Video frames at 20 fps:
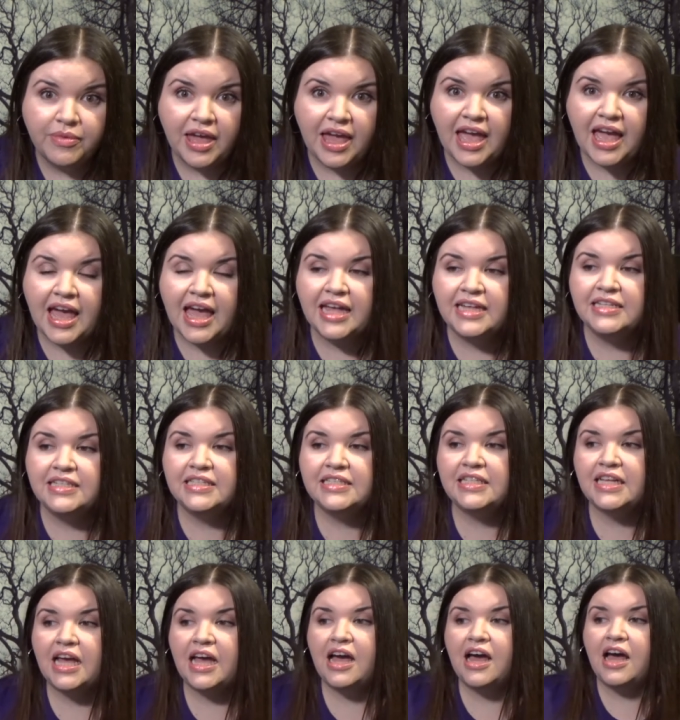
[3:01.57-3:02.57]
And
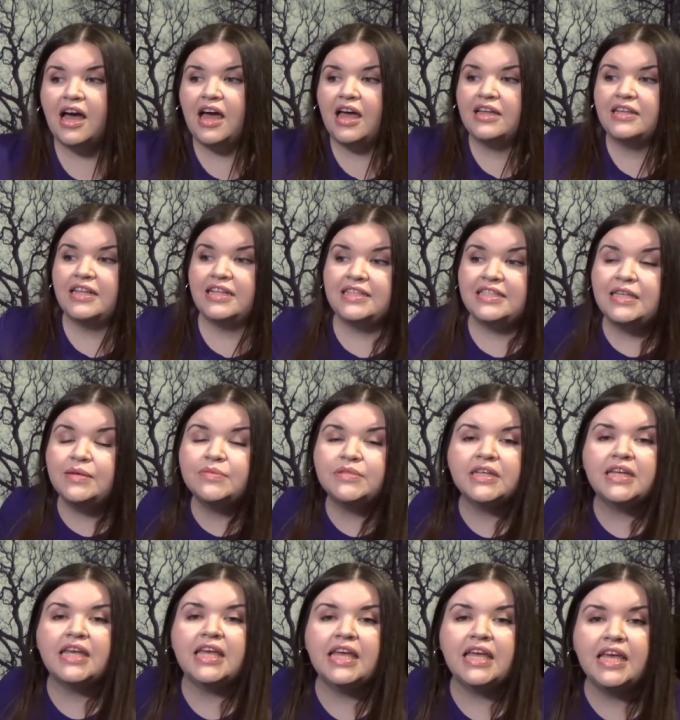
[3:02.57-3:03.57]
it seems
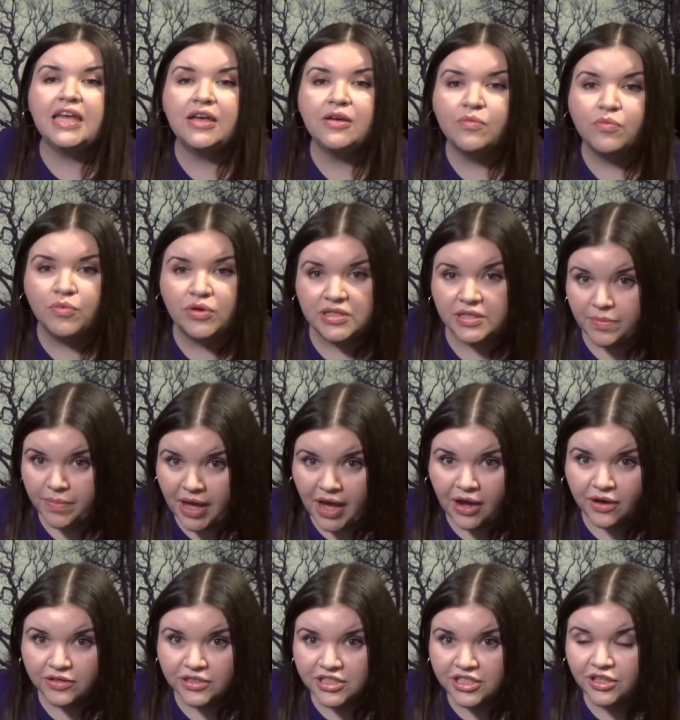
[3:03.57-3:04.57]
like he was
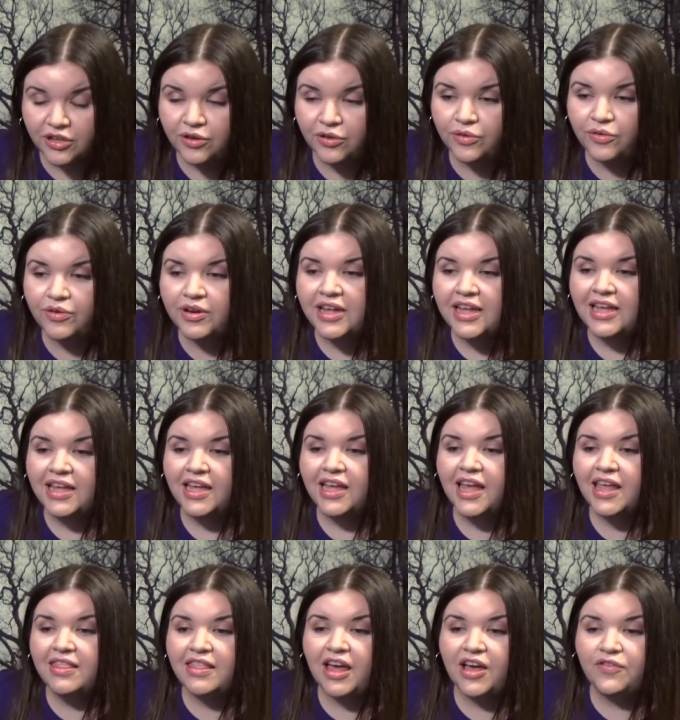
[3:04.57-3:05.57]
about to
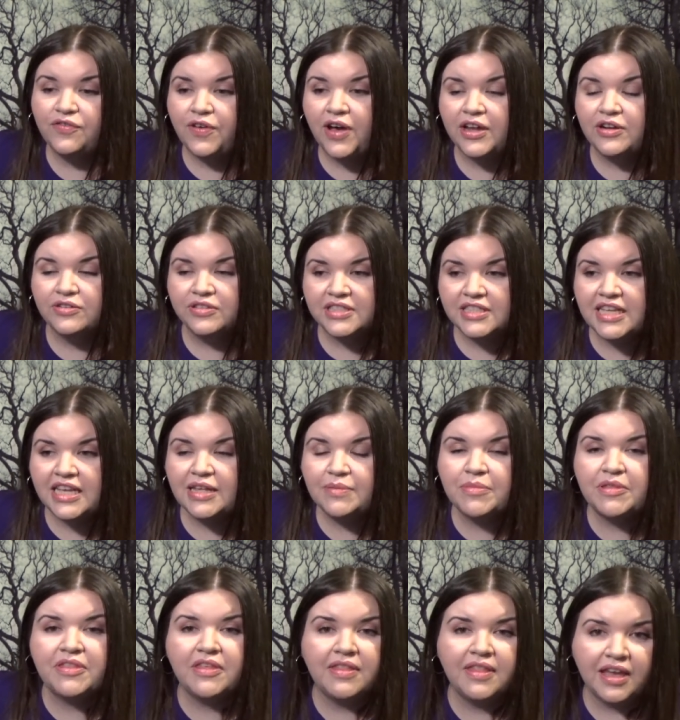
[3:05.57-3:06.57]
in that final scene,
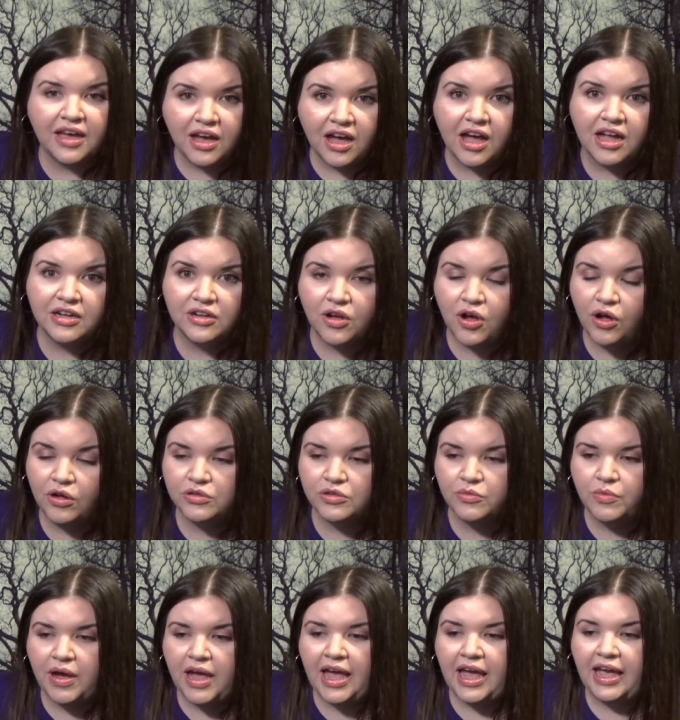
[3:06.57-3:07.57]
but then they got called
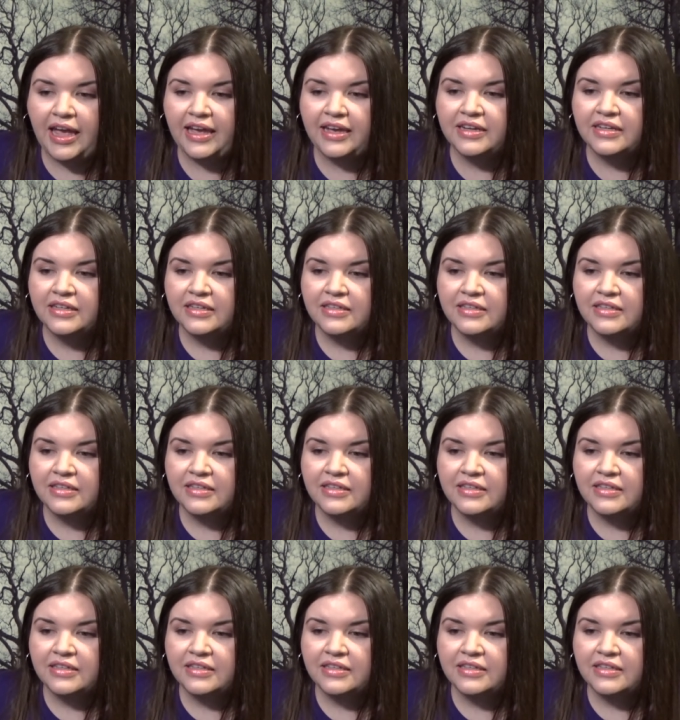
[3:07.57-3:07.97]
away.